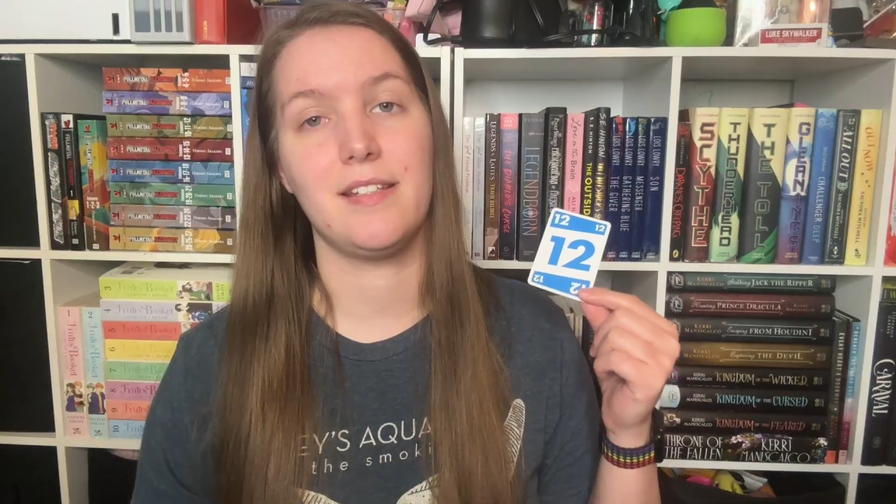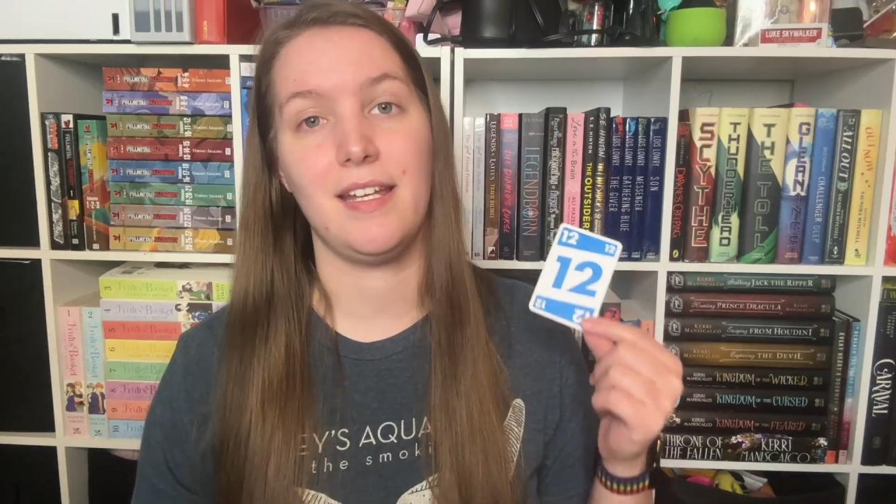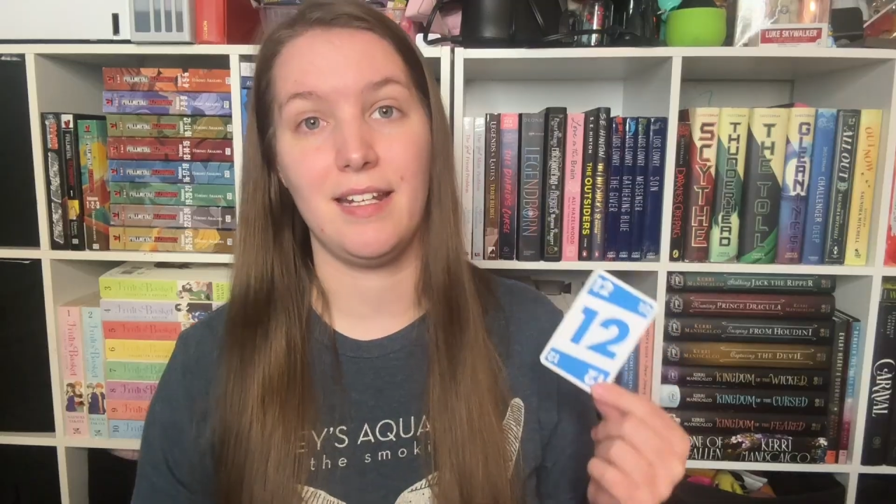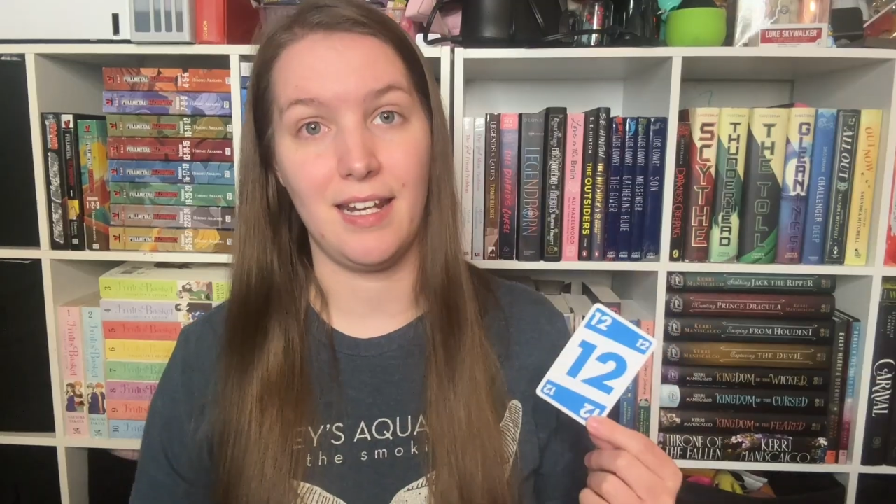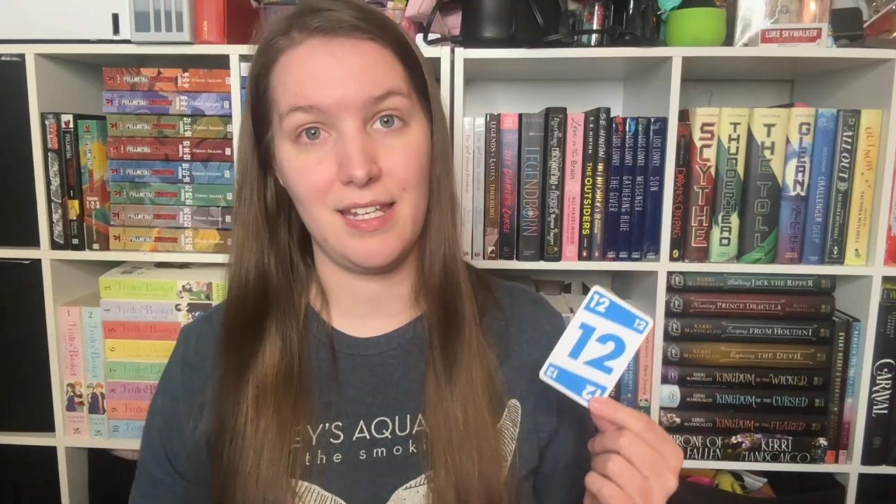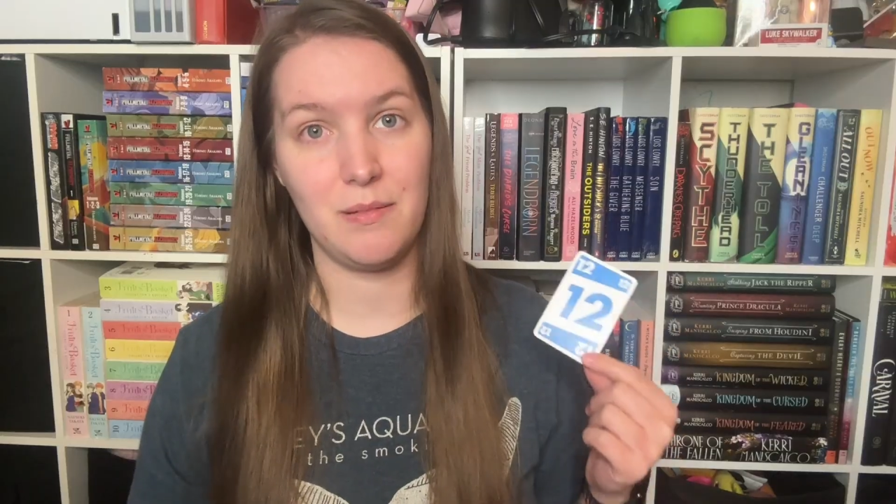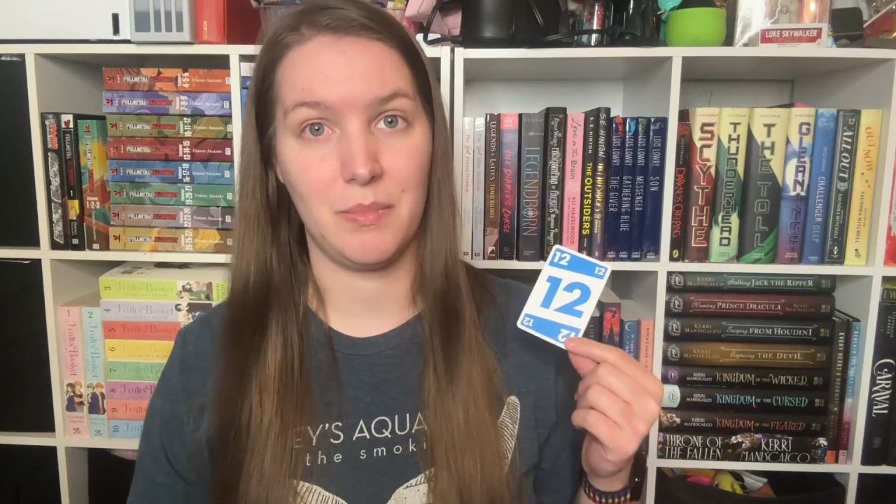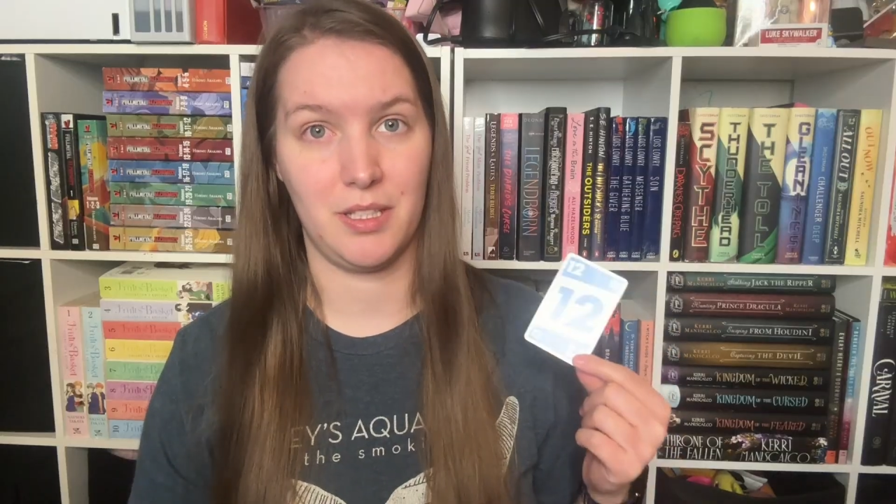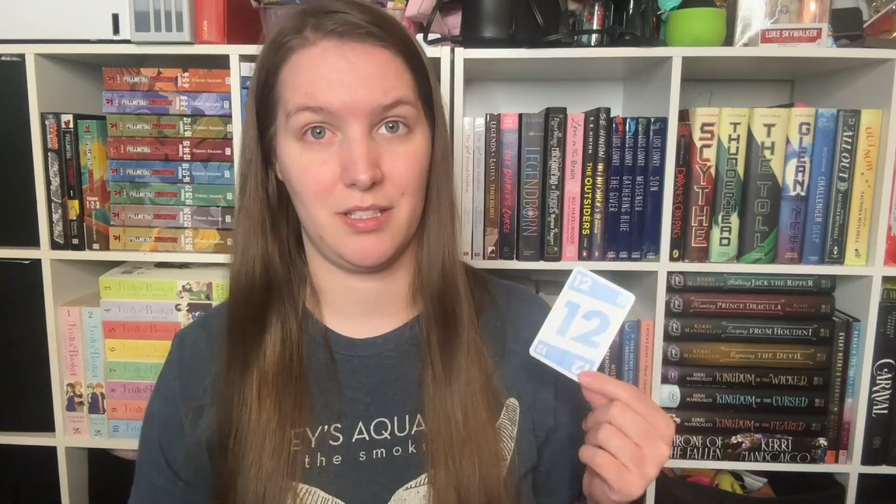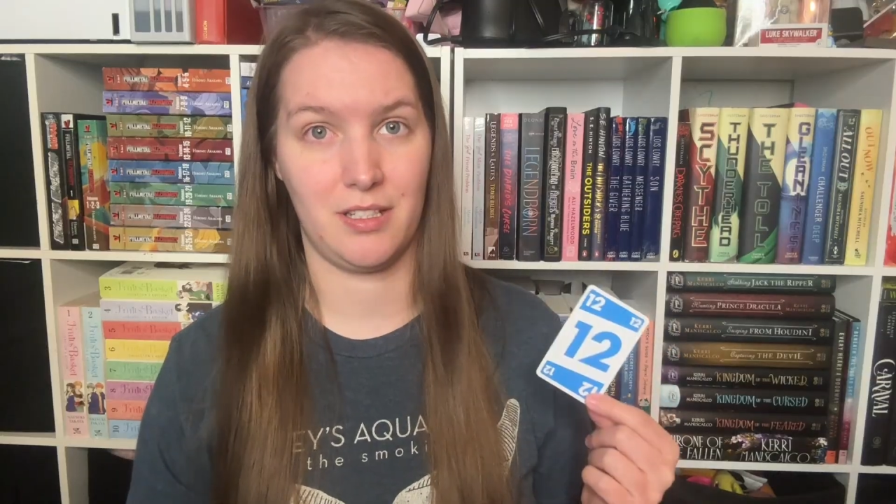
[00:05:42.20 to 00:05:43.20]
a name
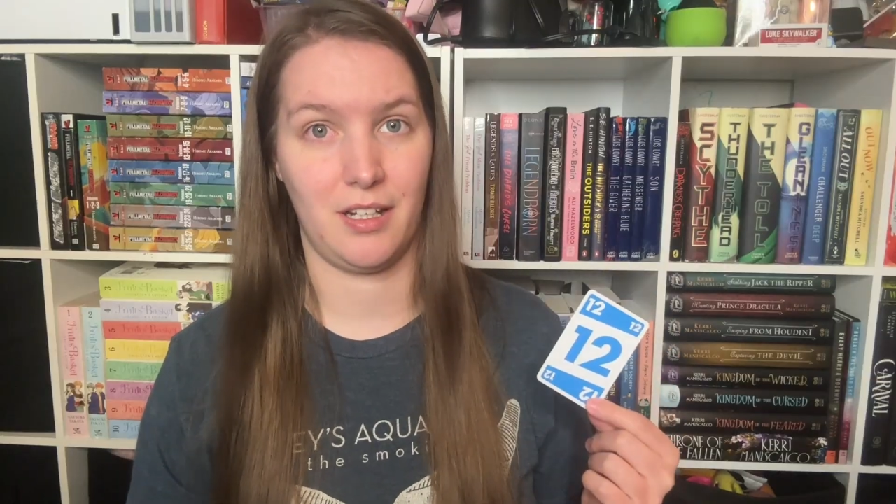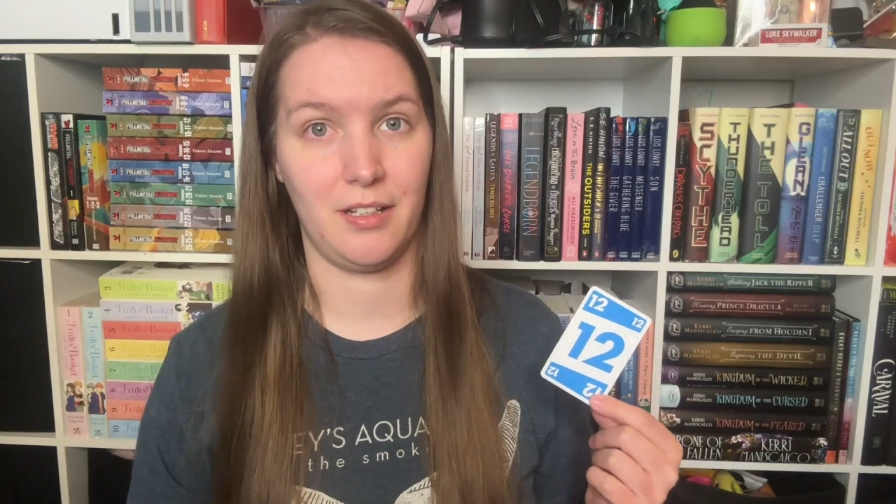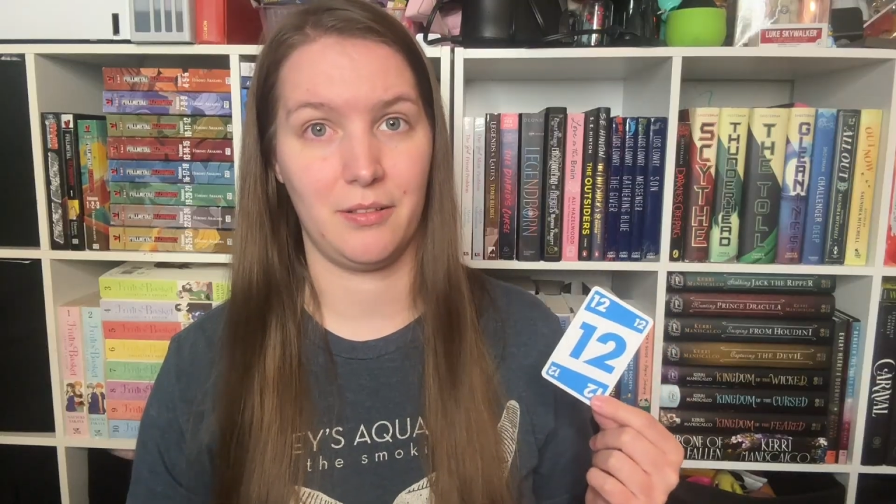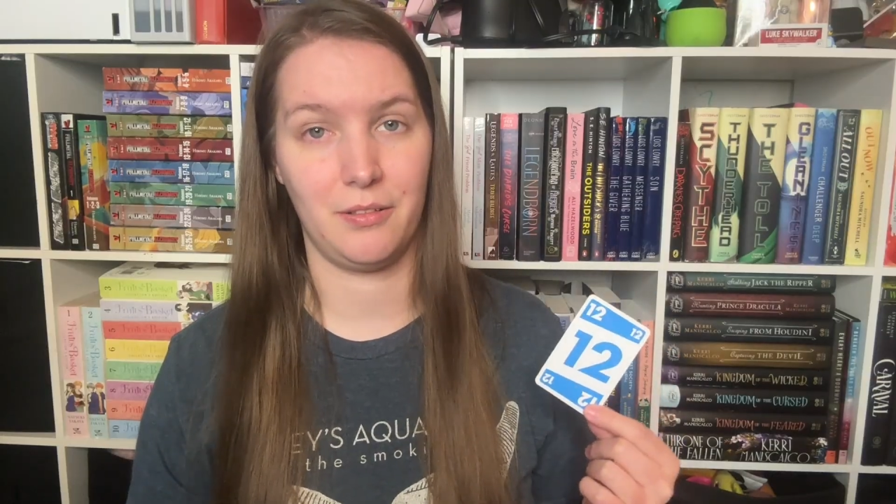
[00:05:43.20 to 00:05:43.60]
in the title.